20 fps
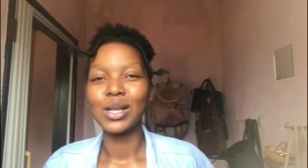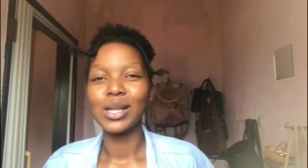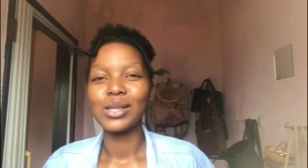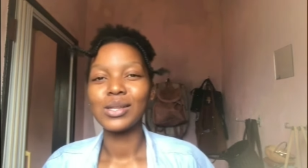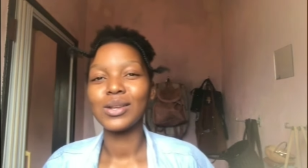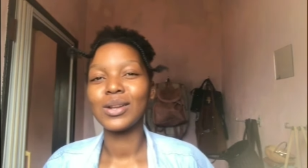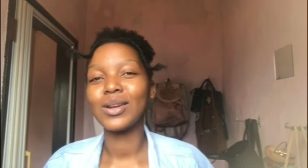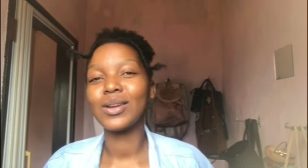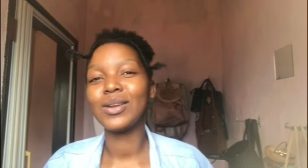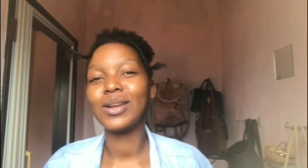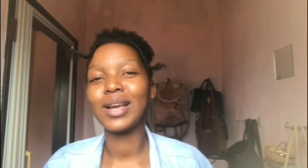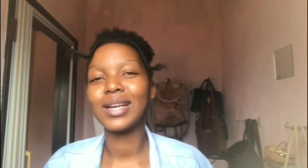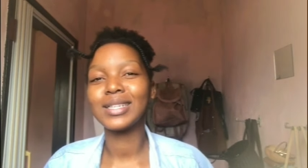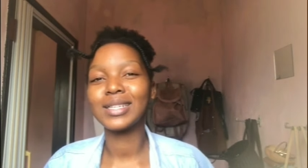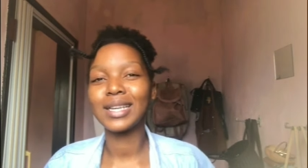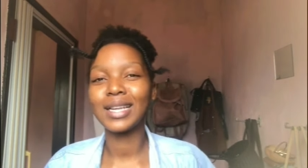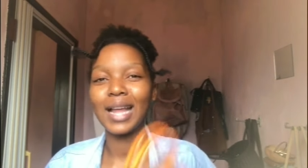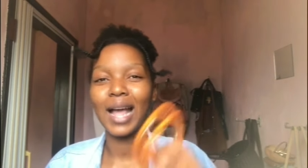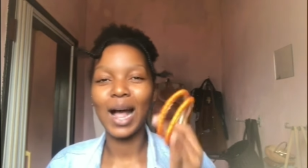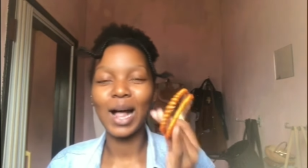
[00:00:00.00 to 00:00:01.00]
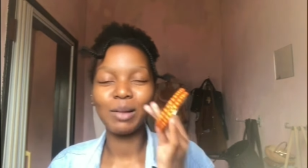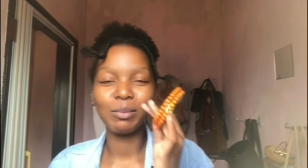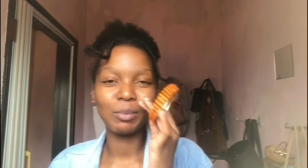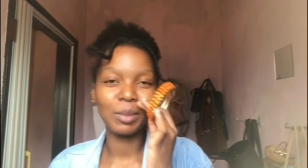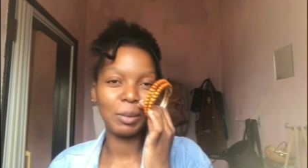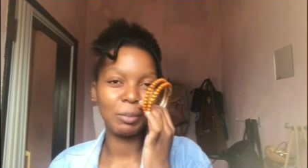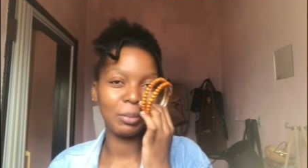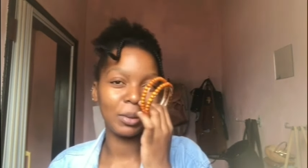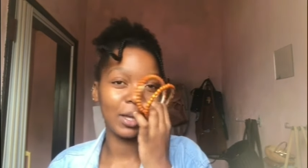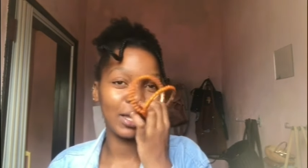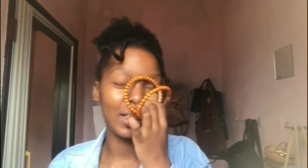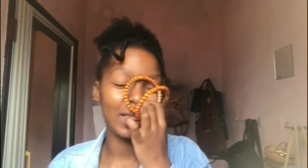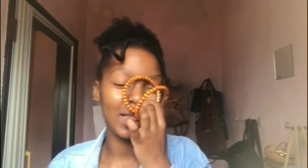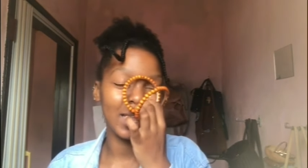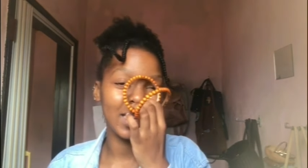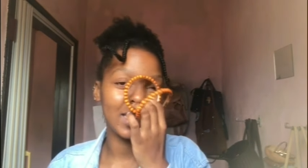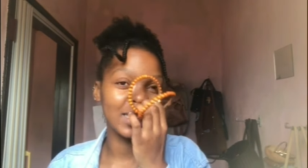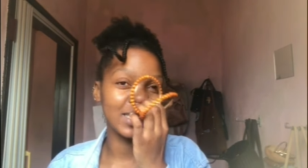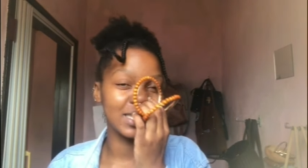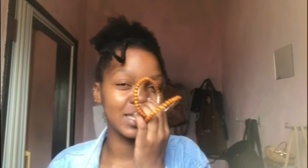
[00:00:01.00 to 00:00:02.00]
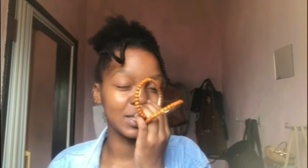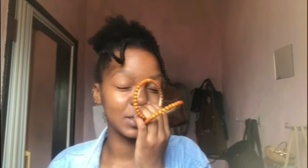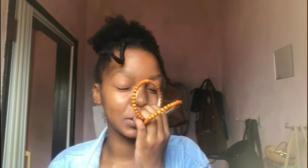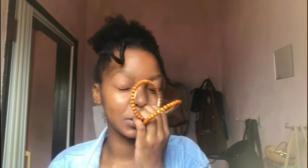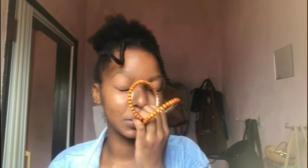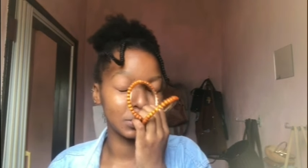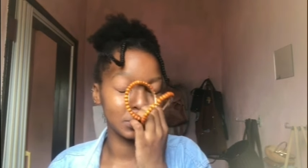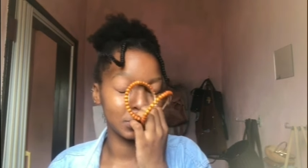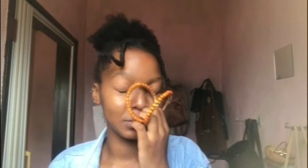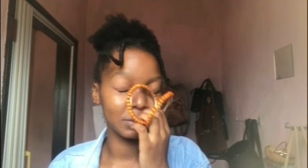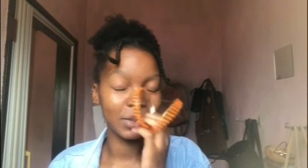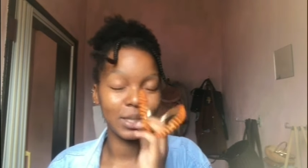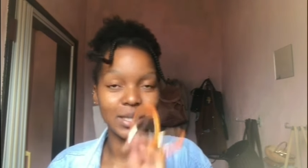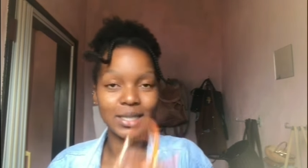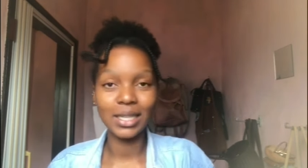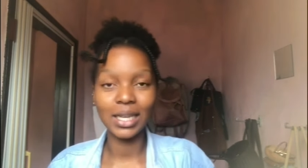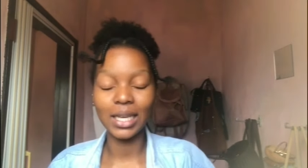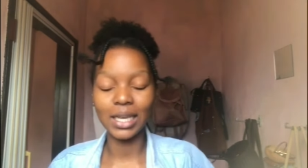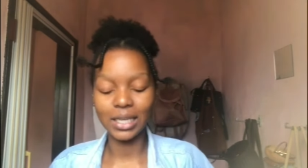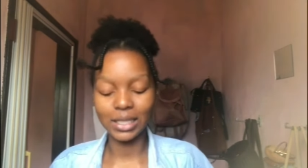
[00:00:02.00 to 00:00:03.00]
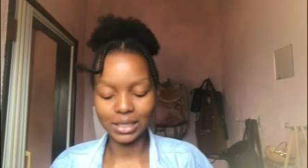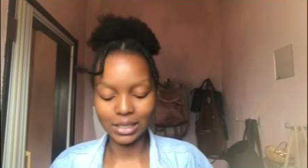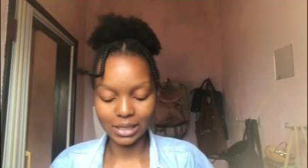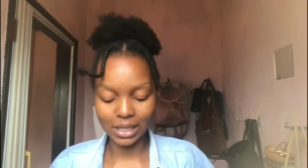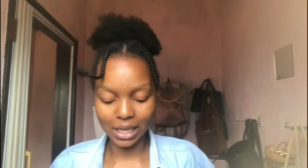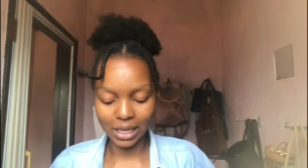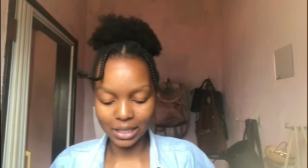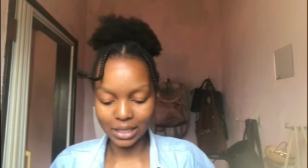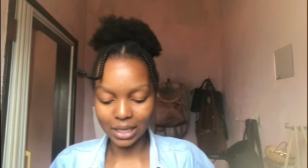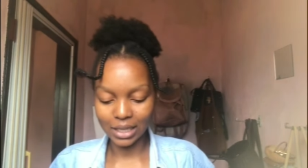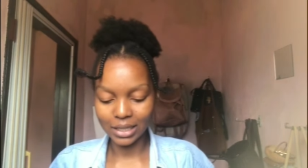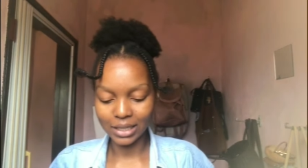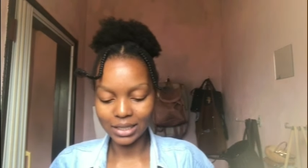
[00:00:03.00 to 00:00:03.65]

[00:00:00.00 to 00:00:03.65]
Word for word: so you guys can help me pick things but hey sana